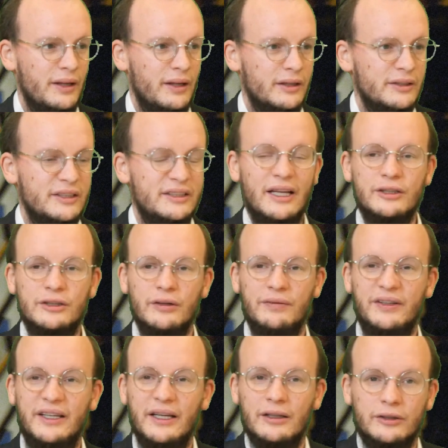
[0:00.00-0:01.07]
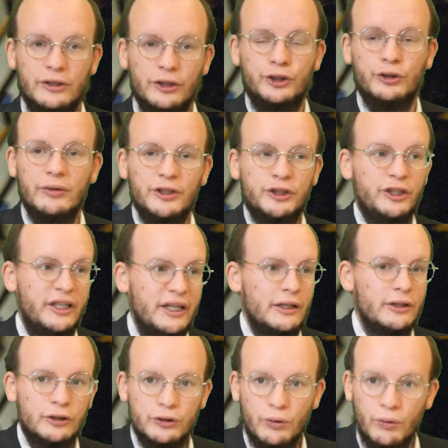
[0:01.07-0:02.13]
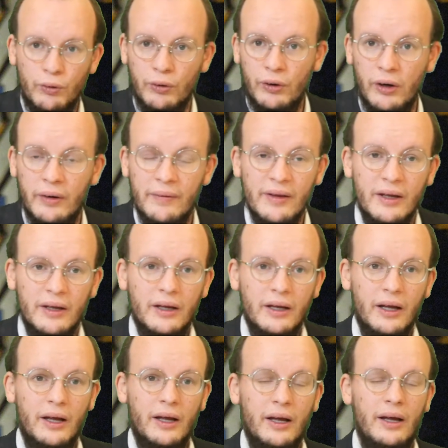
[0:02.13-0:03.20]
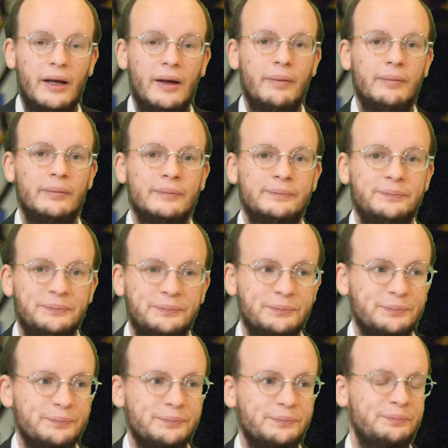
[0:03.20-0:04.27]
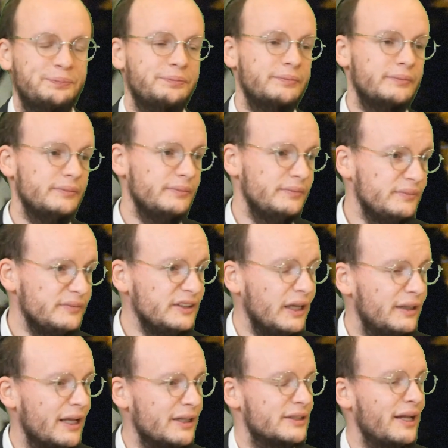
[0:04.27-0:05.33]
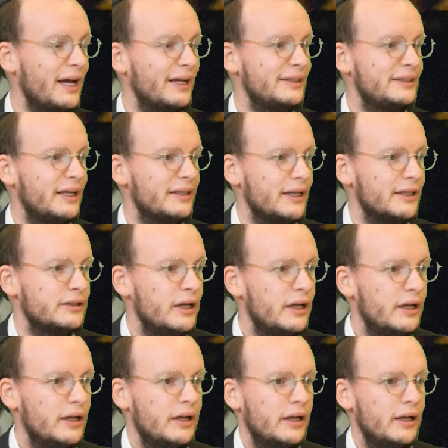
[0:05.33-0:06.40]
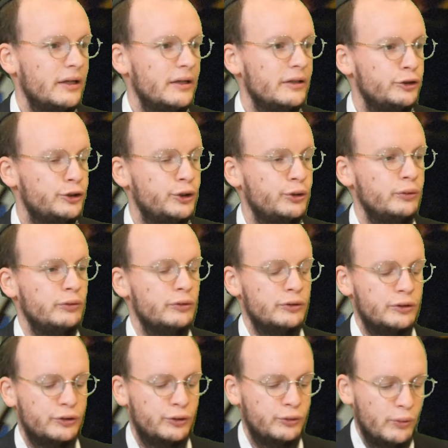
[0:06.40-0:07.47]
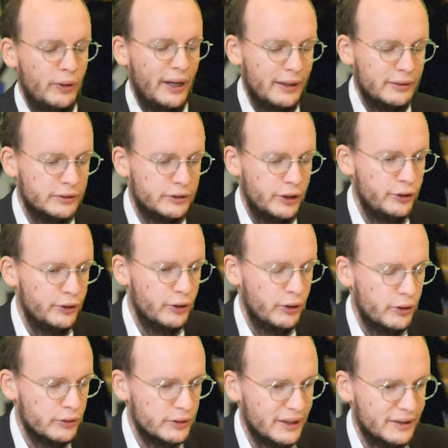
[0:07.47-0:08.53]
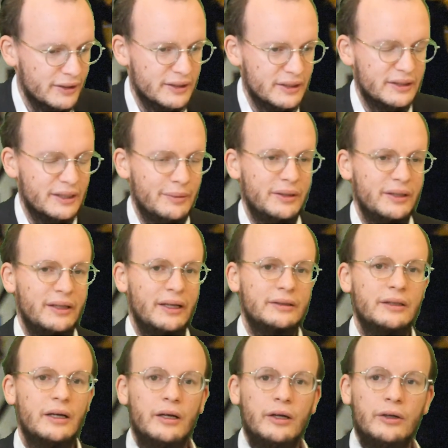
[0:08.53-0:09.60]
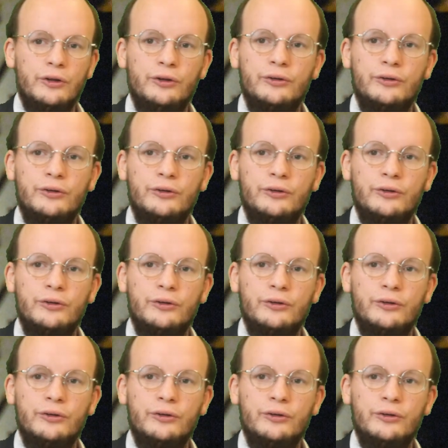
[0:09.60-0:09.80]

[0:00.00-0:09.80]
sense of guilt, the Jewish guilt, or that's the idea that Jews throughout the years, and this is something that you